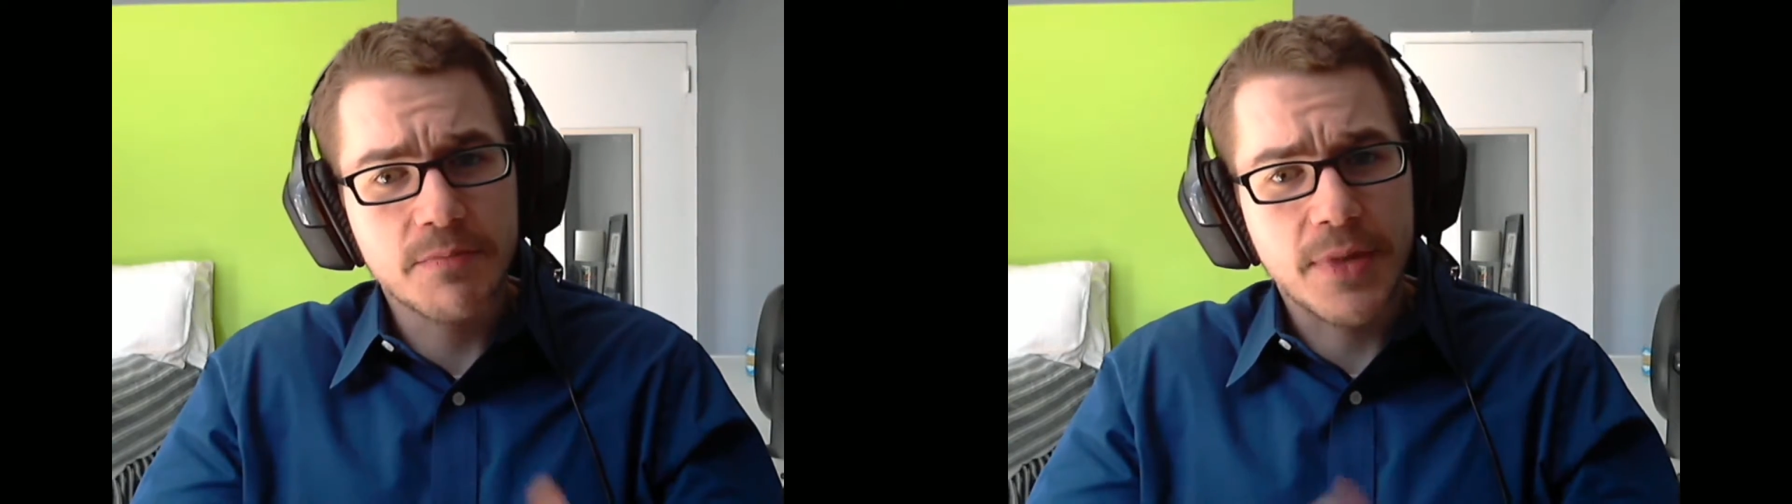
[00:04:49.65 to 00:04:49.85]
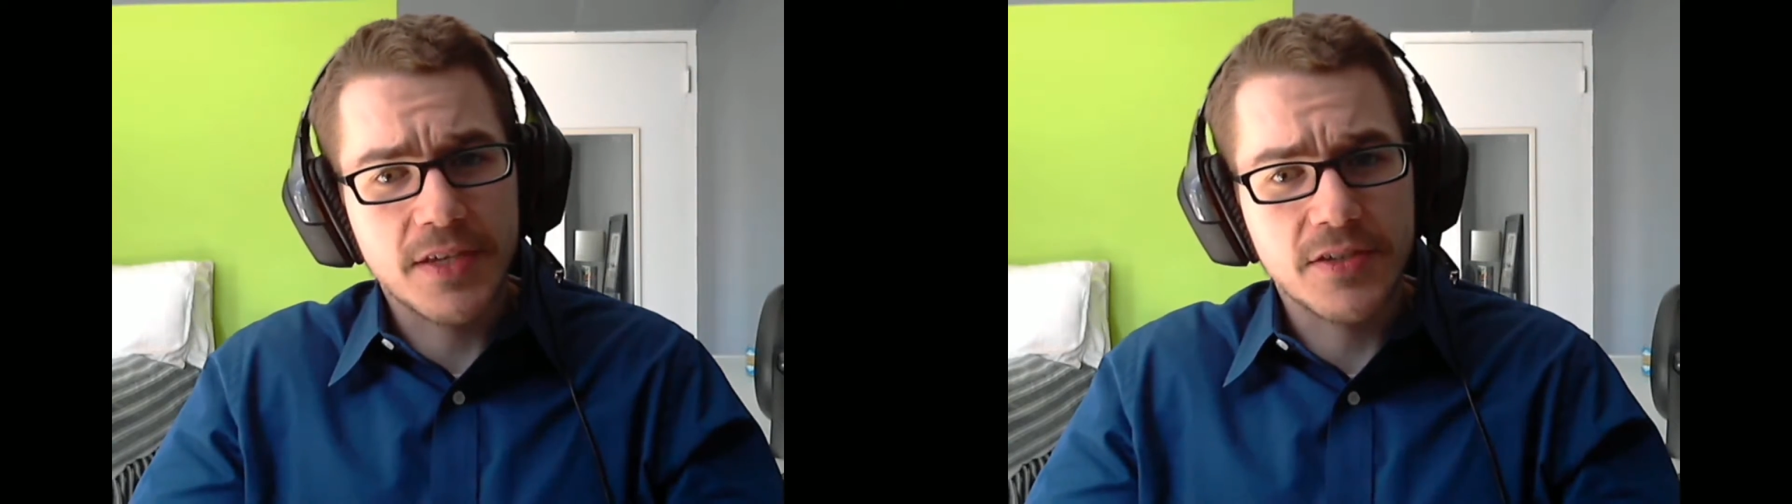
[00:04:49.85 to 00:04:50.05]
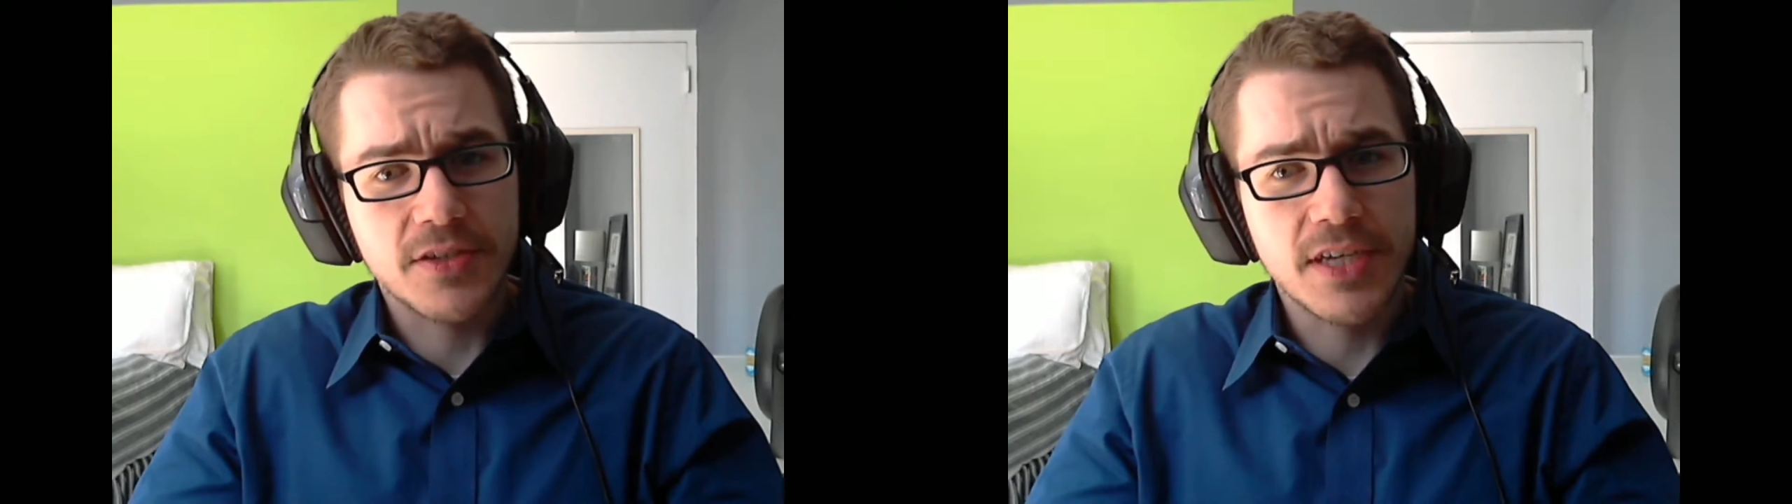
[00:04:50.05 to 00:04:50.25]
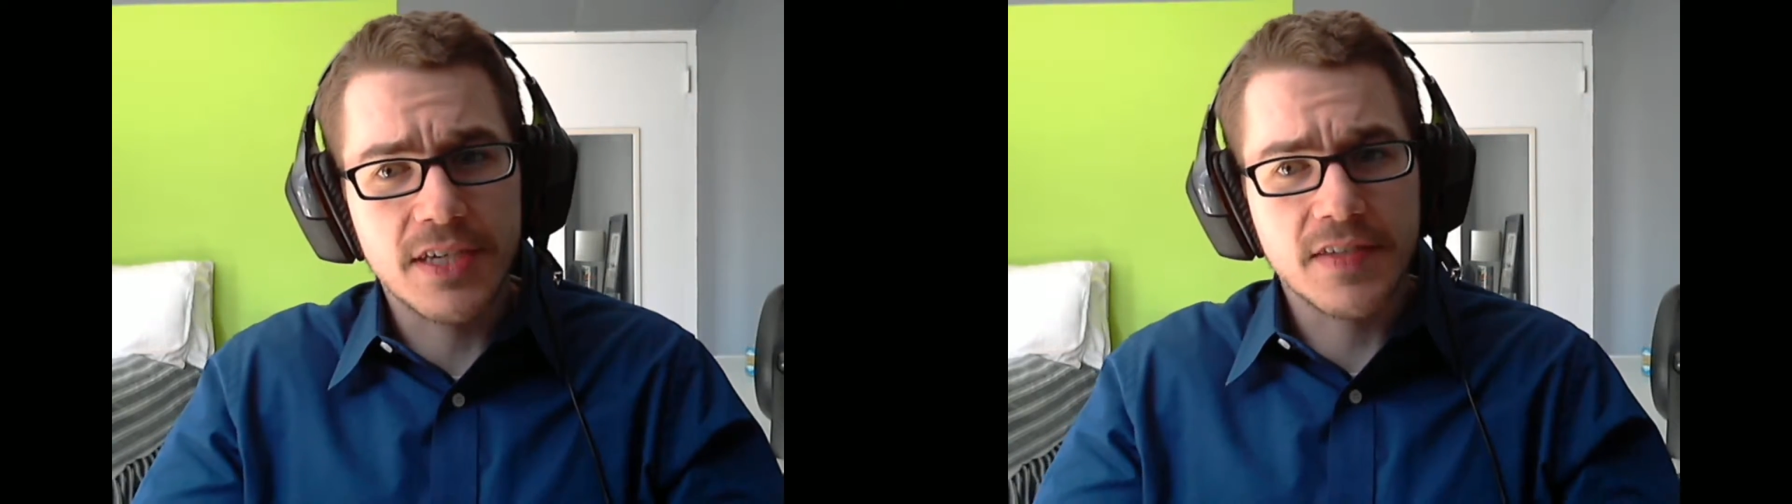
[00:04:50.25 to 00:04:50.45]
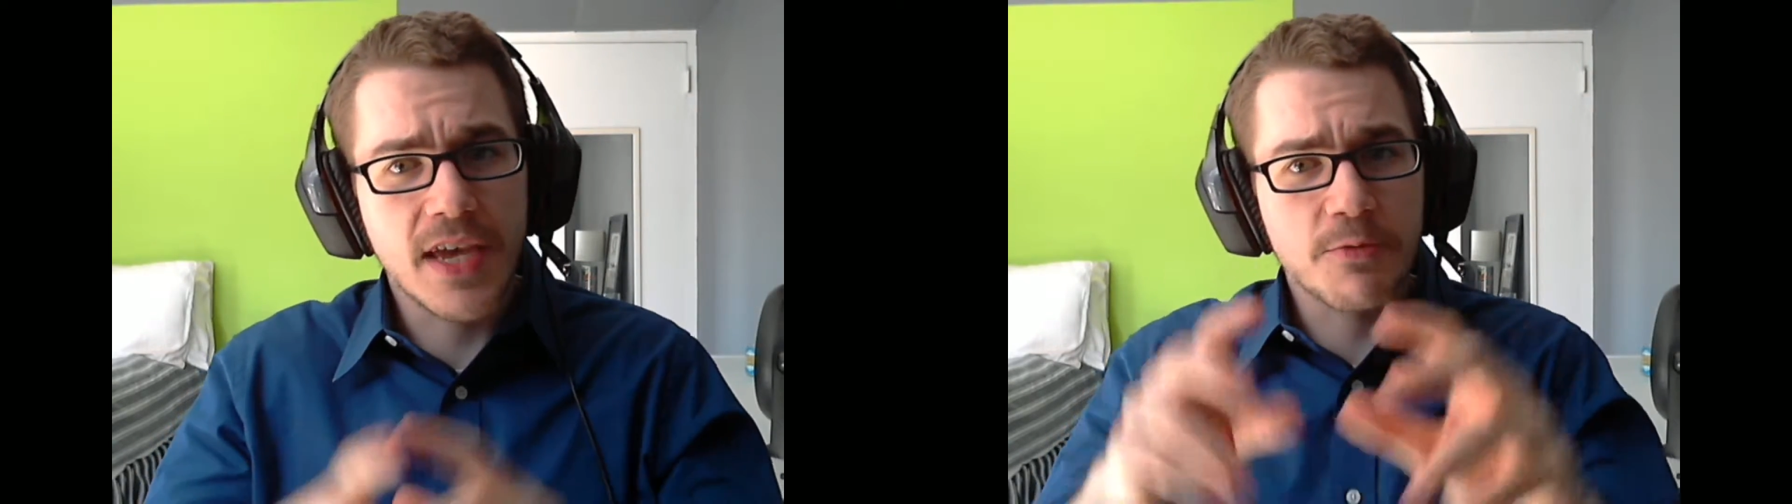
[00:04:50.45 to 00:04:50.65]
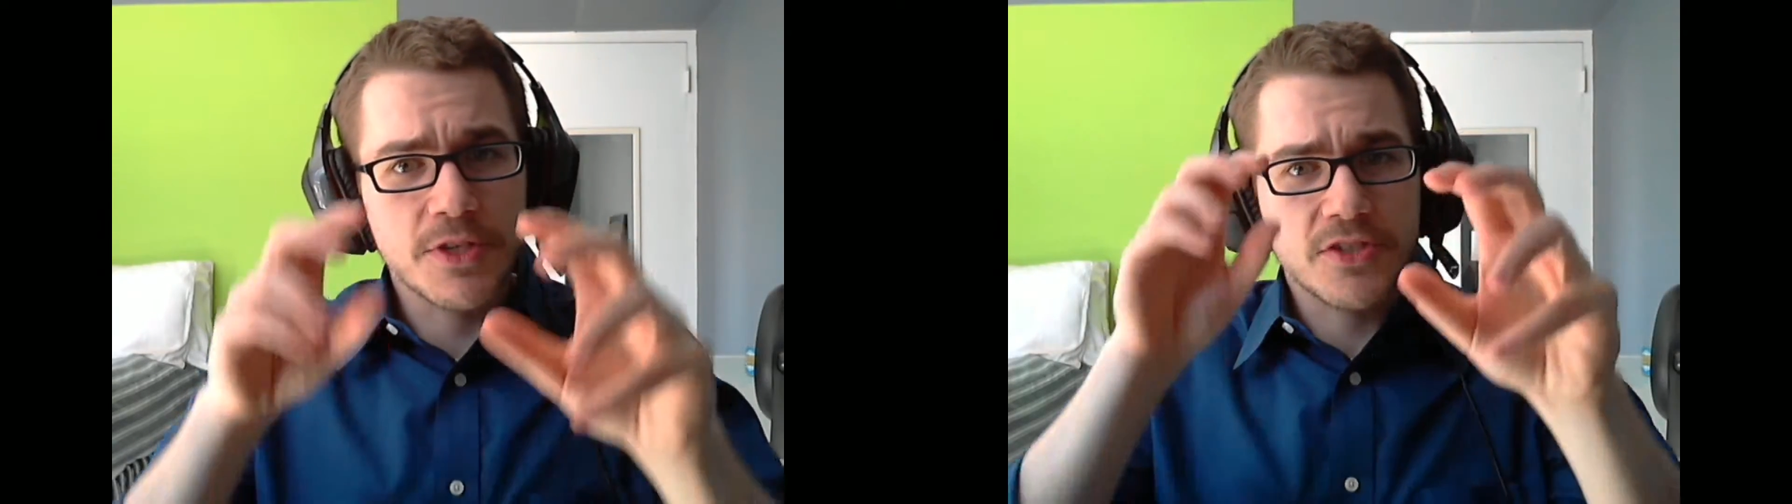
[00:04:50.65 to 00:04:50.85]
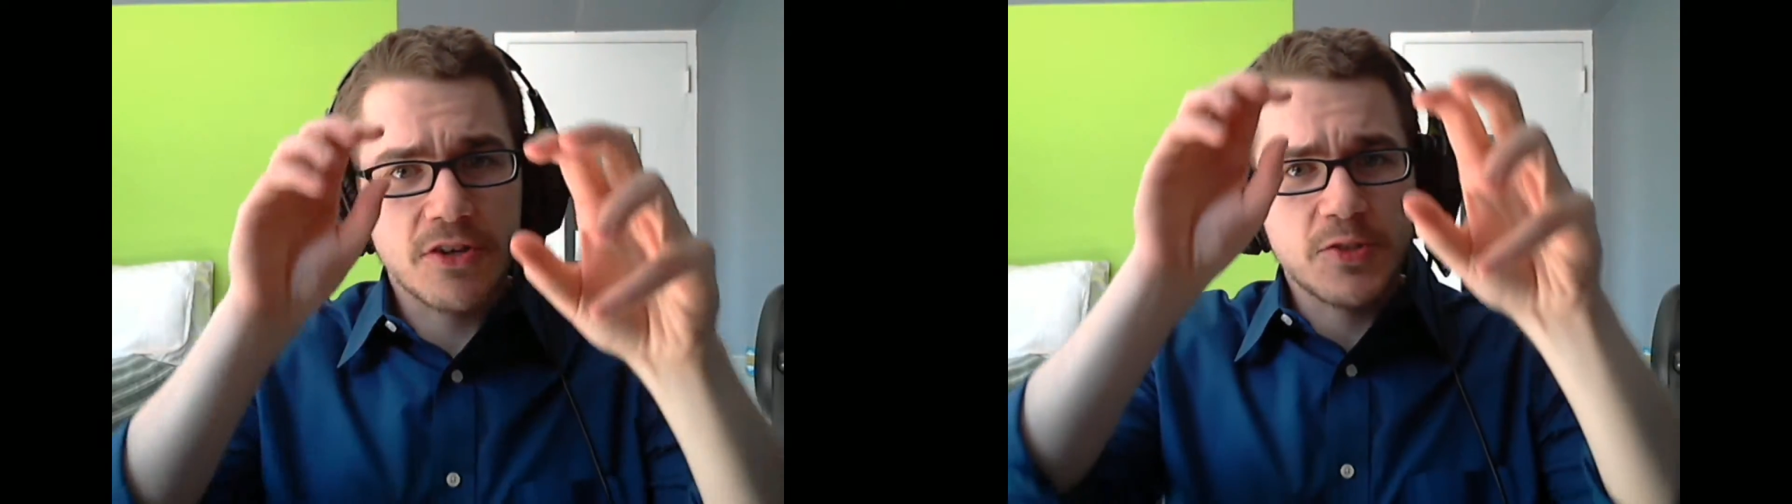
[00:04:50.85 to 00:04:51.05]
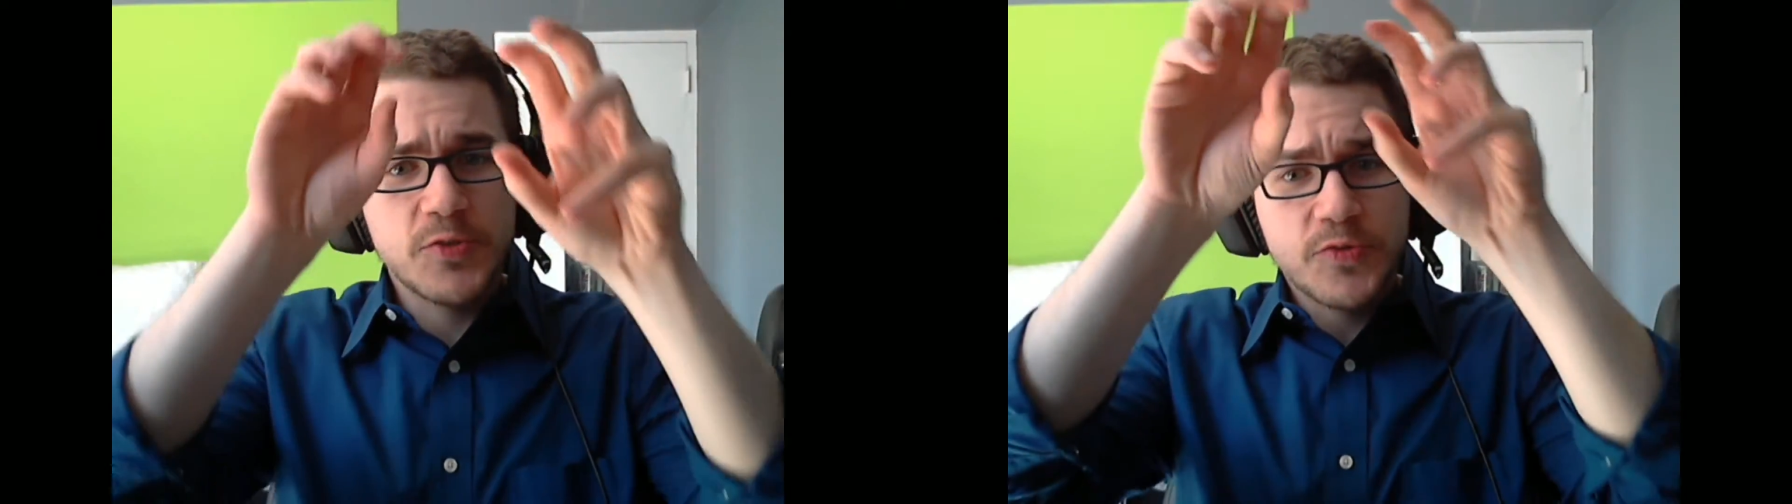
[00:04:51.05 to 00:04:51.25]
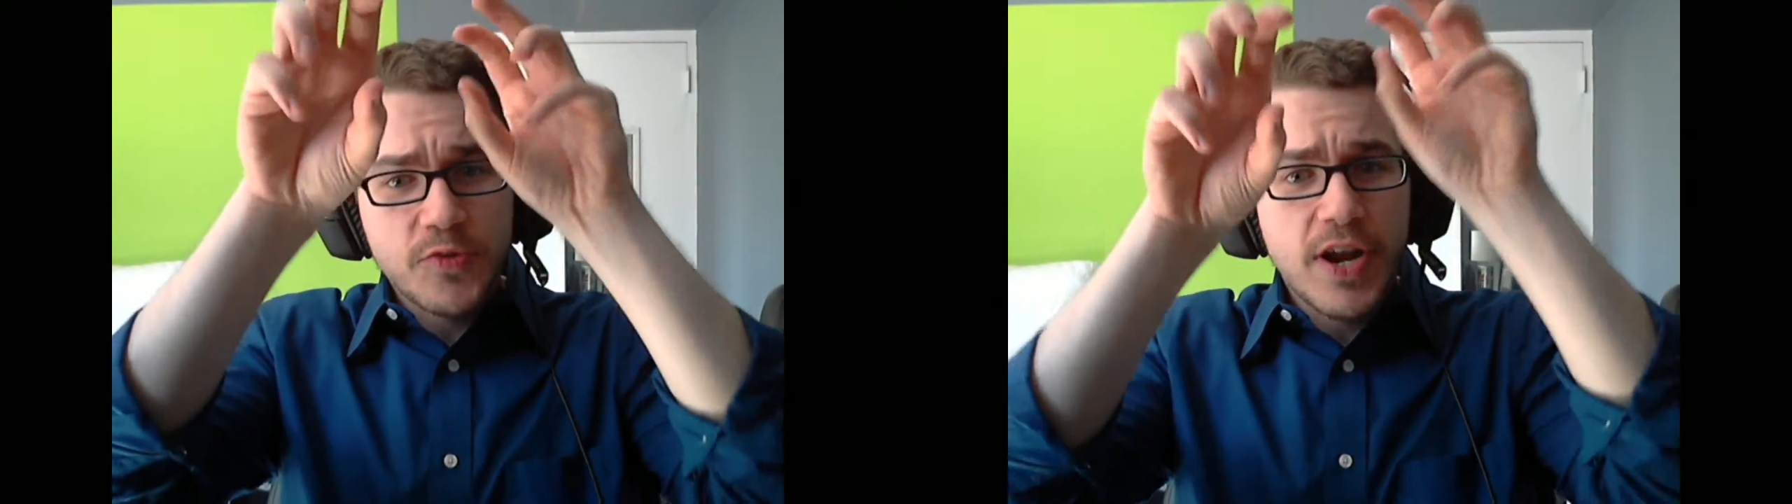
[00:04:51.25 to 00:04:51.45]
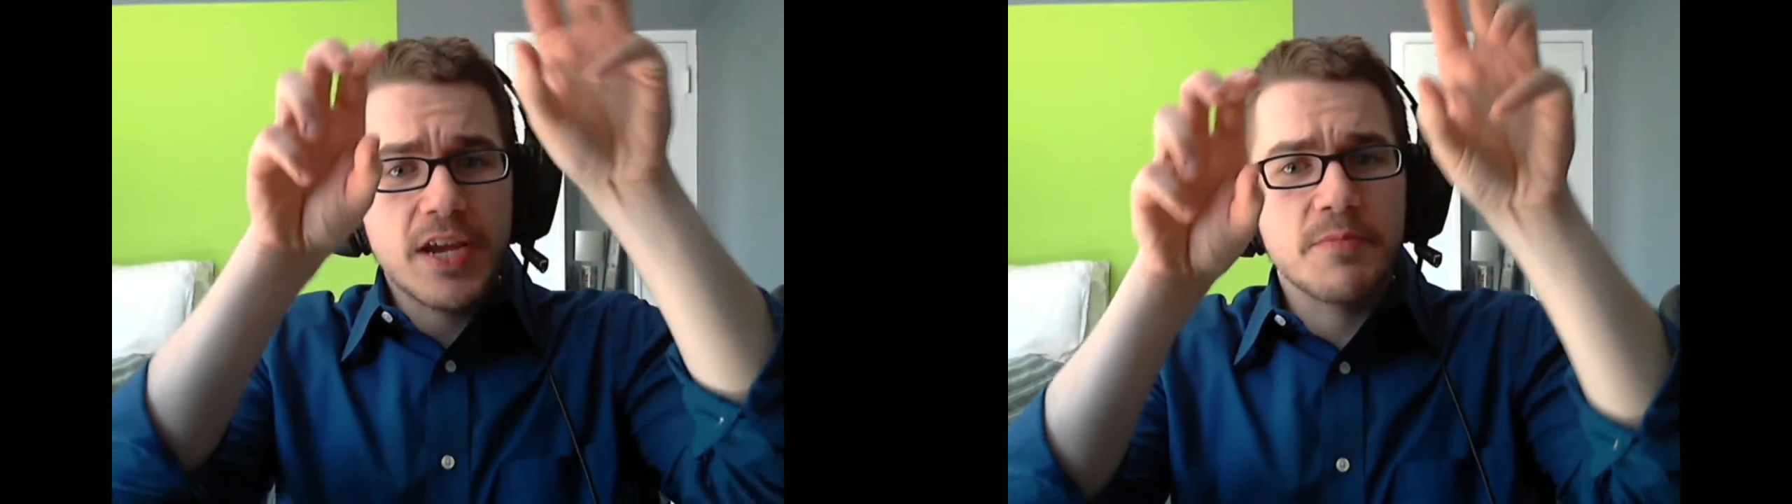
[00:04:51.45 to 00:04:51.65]
basically, is that we start to
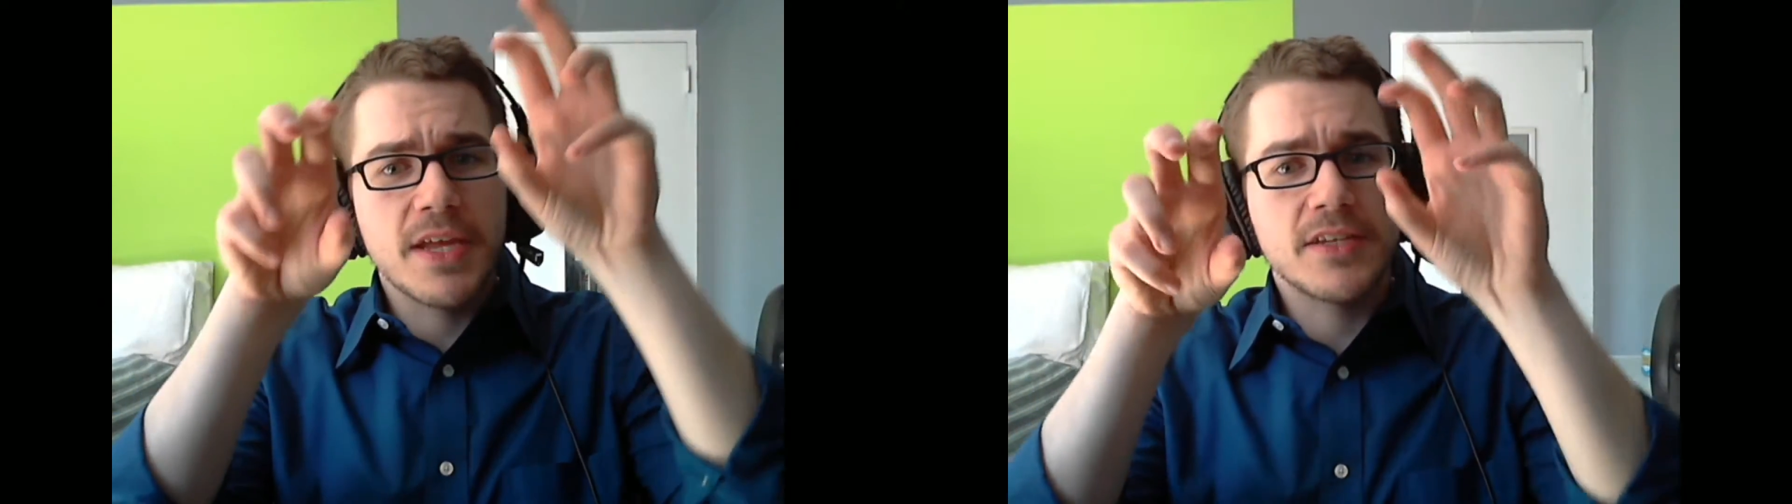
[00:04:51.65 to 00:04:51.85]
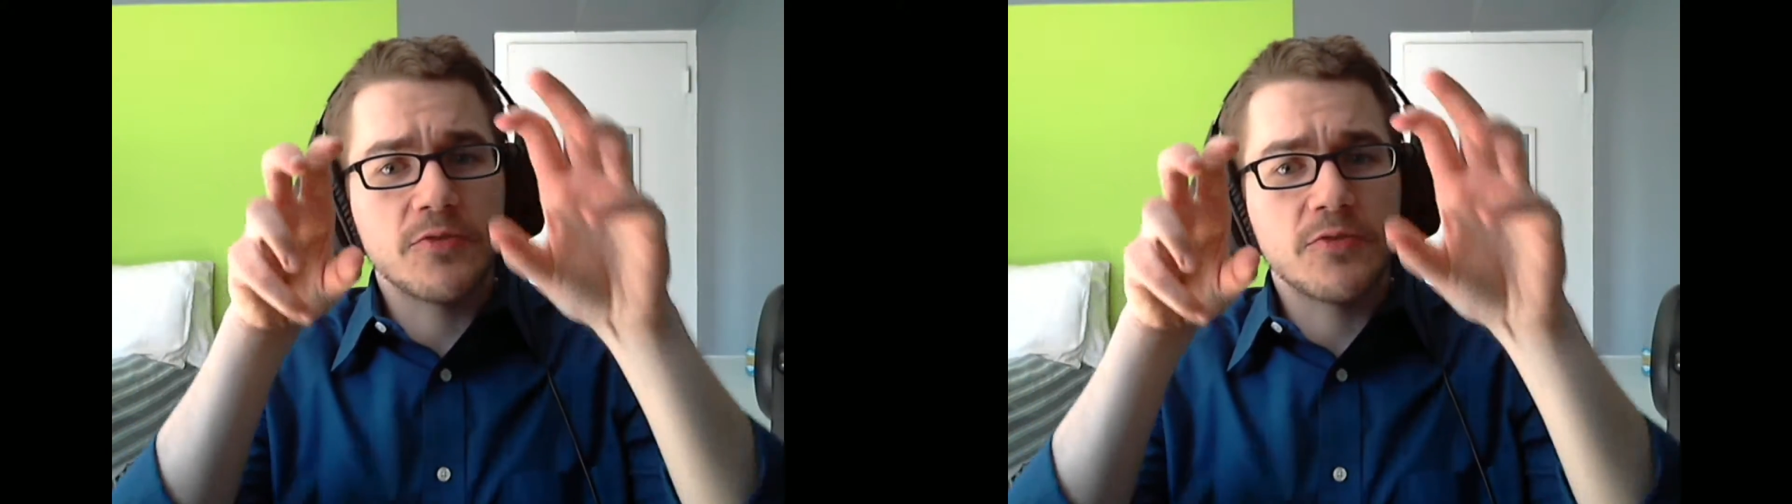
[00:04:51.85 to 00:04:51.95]
fragment